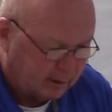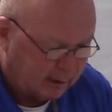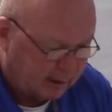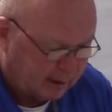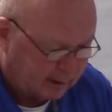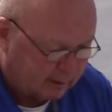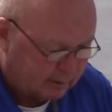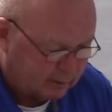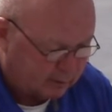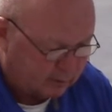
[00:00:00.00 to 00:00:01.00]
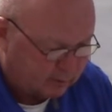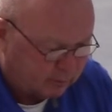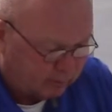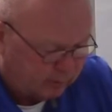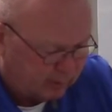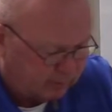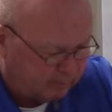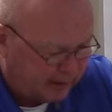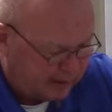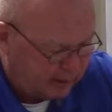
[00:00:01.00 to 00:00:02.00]
And let's see, 221,
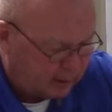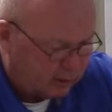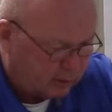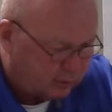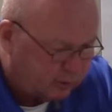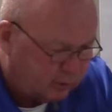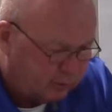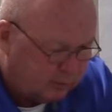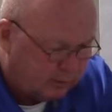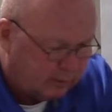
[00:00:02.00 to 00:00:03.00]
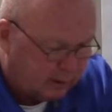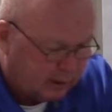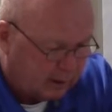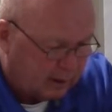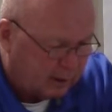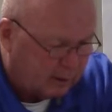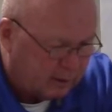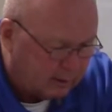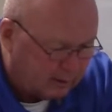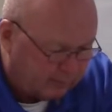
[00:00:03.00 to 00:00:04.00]
B2.
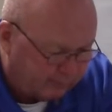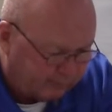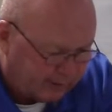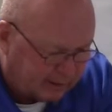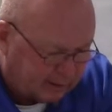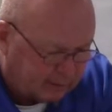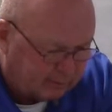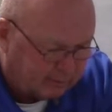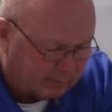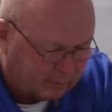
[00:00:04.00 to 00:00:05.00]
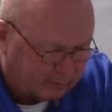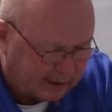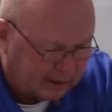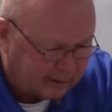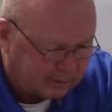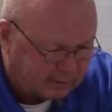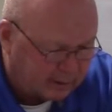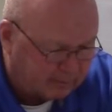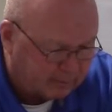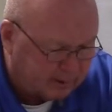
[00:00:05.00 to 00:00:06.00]
Found that on mine at the
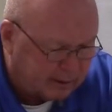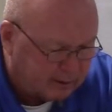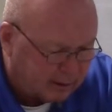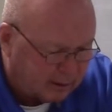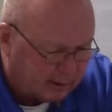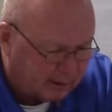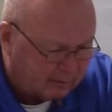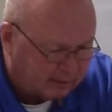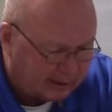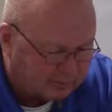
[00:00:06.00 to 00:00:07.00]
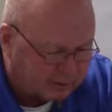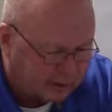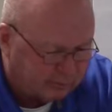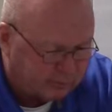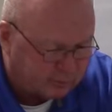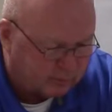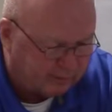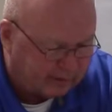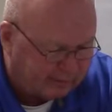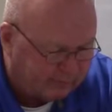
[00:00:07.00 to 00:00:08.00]
top of the page. Perhaps not over
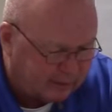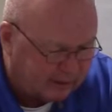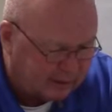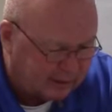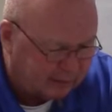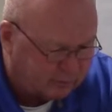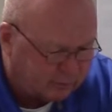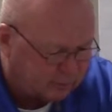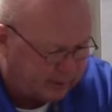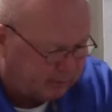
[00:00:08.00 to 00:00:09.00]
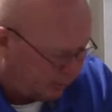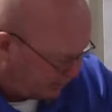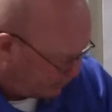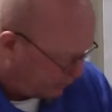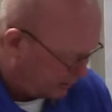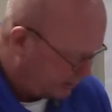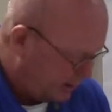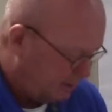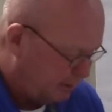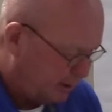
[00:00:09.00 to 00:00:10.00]
25 foot, and it gives us 3 bullet points,
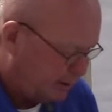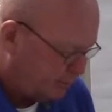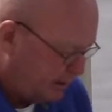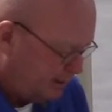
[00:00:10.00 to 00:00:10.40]
but let's read